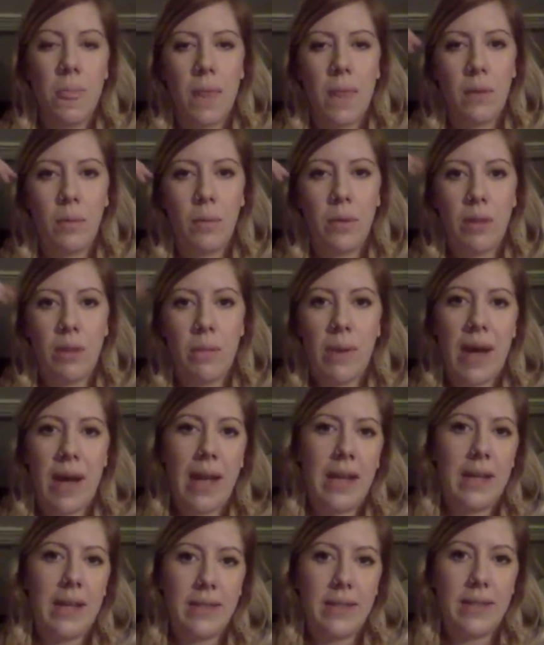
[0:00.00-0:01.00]
with a
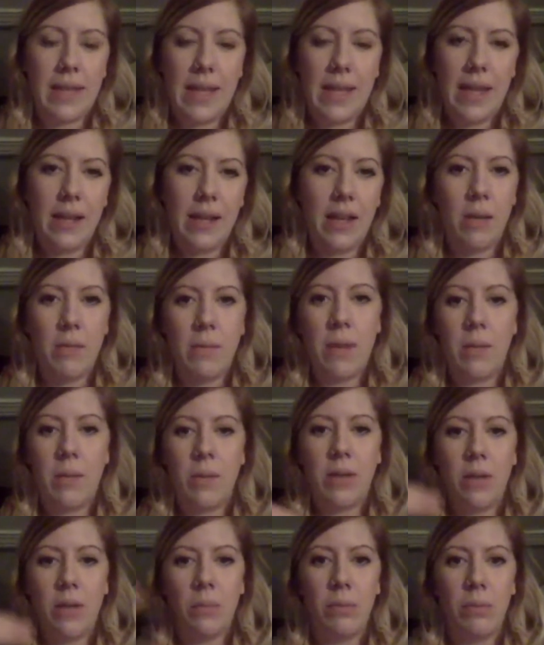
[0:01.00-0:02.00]
bias. I can't come in
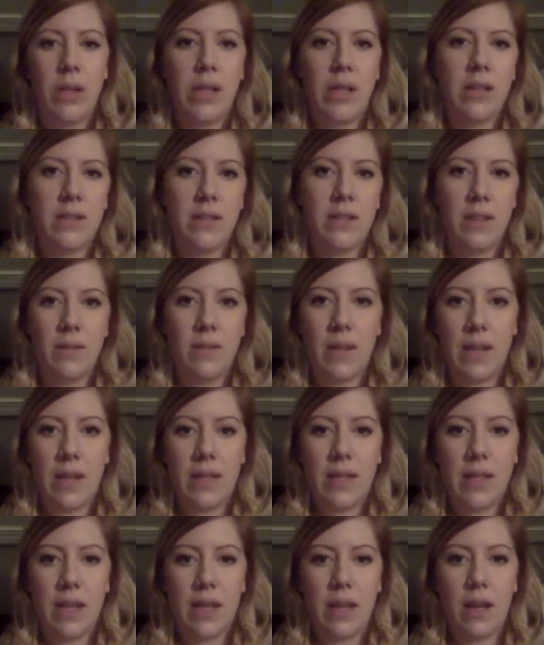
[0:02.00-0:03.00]
with a preconceived
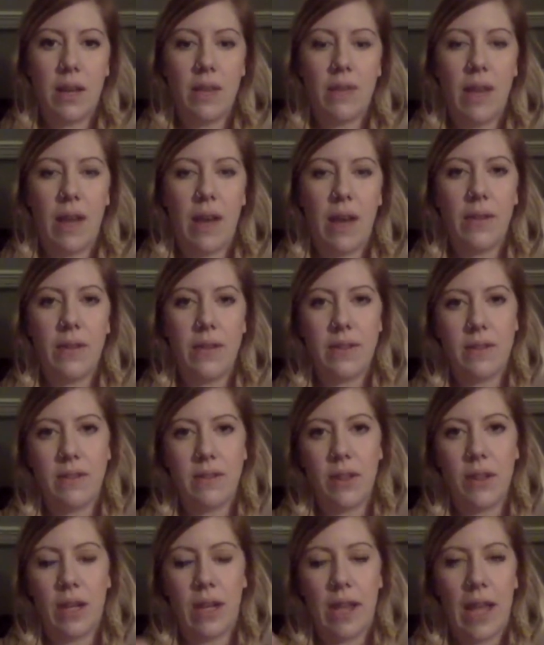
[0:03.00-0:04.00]
idea of how this is
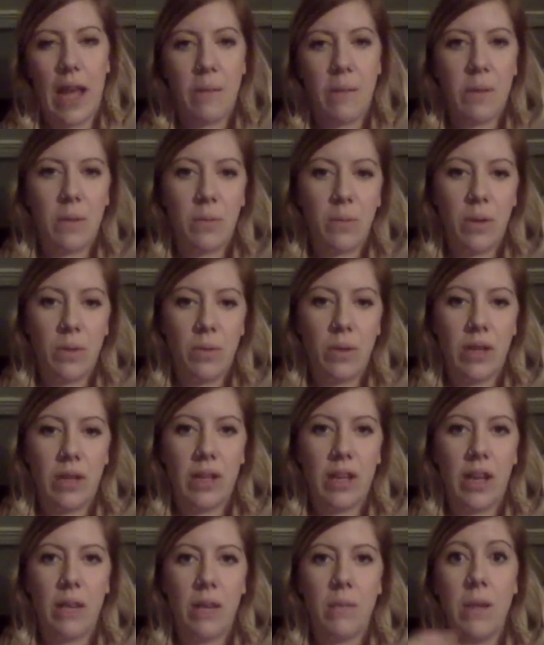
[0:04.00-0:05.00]
going to happen. We want to
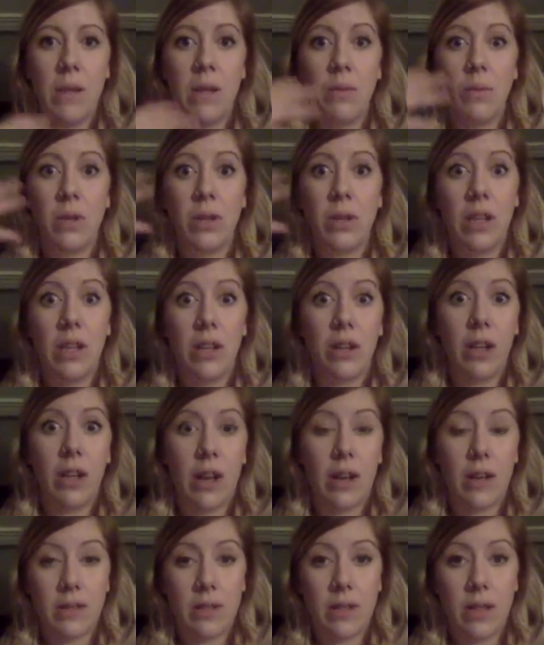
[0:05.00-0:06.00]
come in with
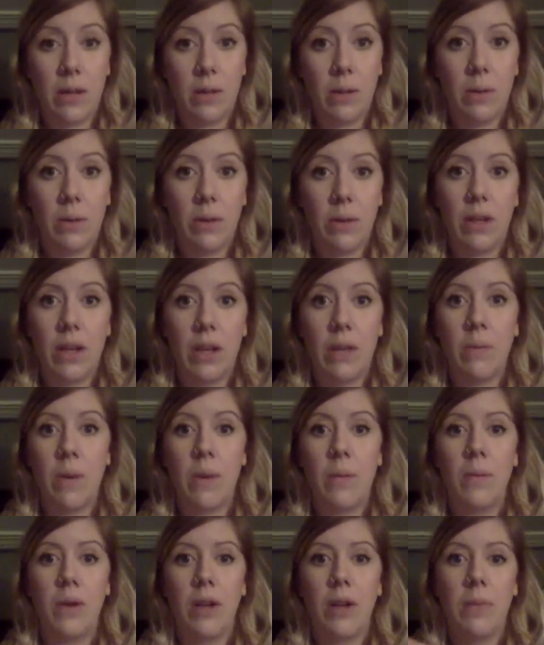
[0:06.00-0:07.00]
curiosity. We want to come
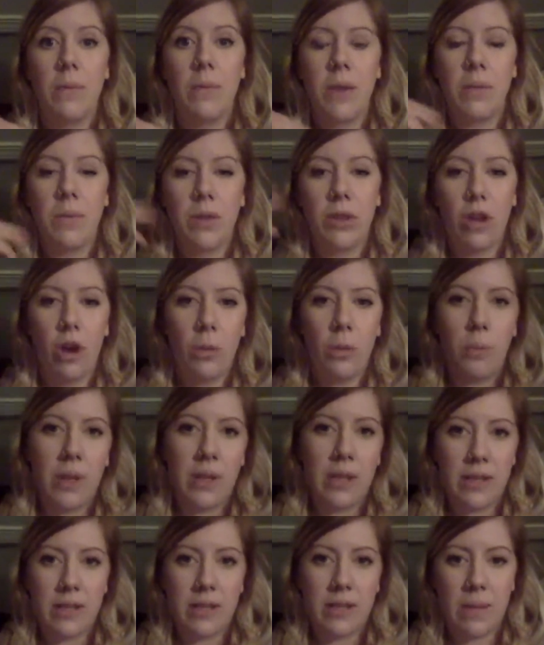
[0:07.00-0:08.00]
in with
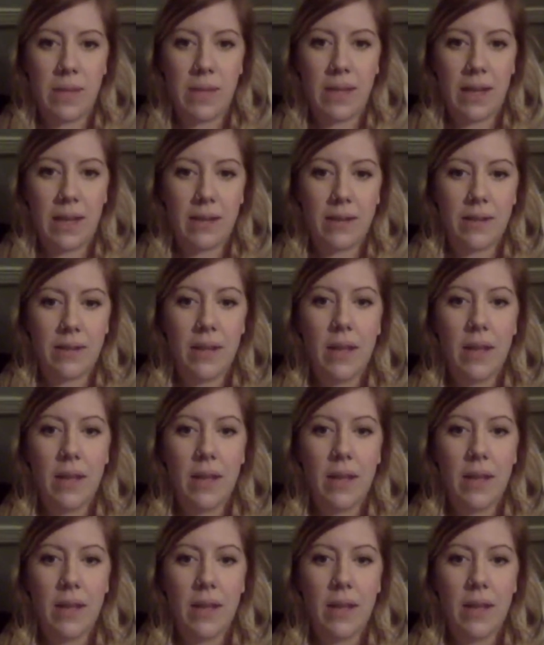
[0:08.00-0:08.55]
openness, because